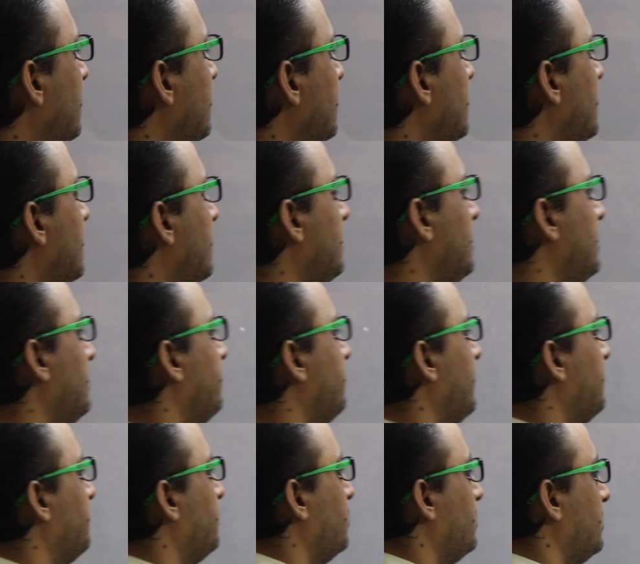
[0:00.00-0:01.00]
Here if
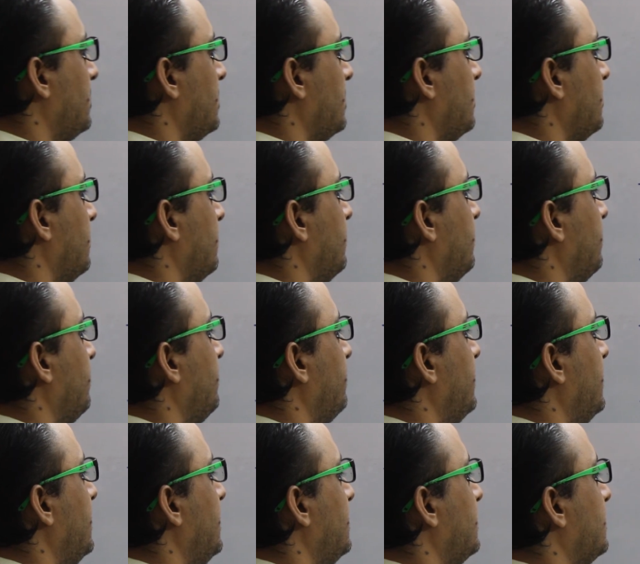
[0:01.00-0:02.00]
I put
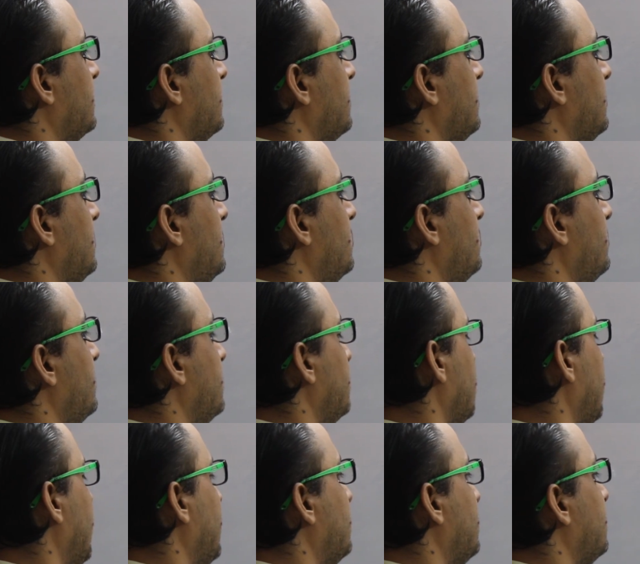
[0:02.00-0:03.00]

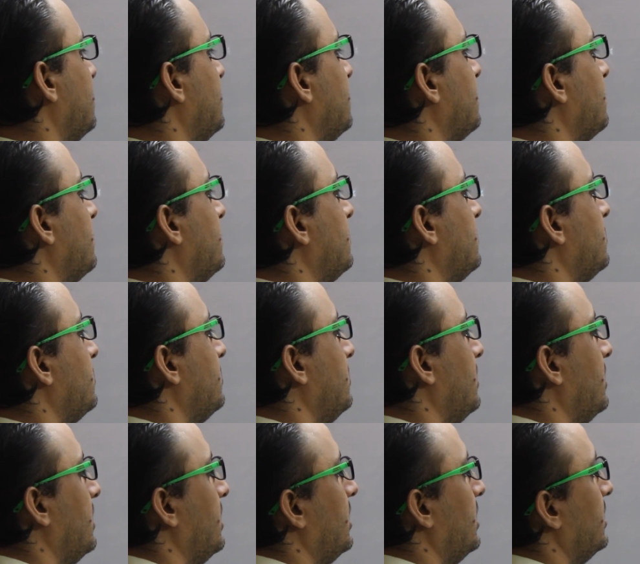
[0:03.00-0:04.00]
x is equal to
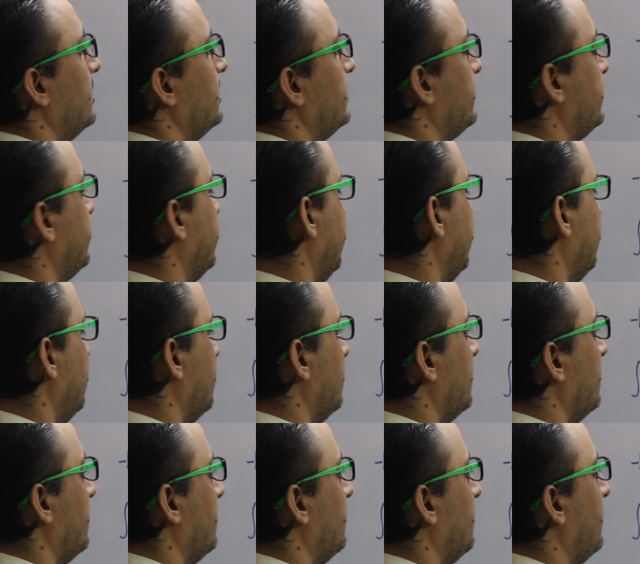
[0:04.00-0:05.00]
say
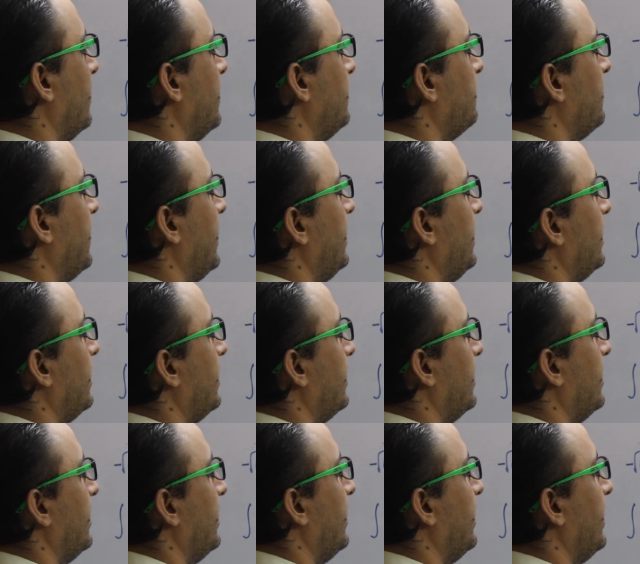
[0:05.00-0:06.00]
1 by
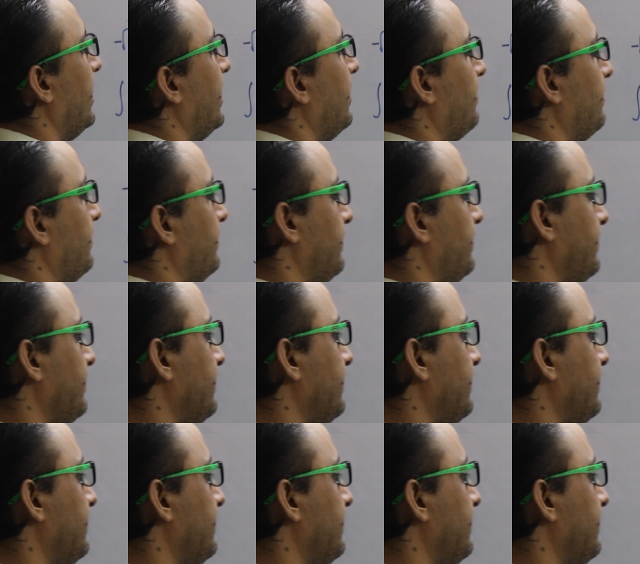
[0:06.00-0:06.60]
m.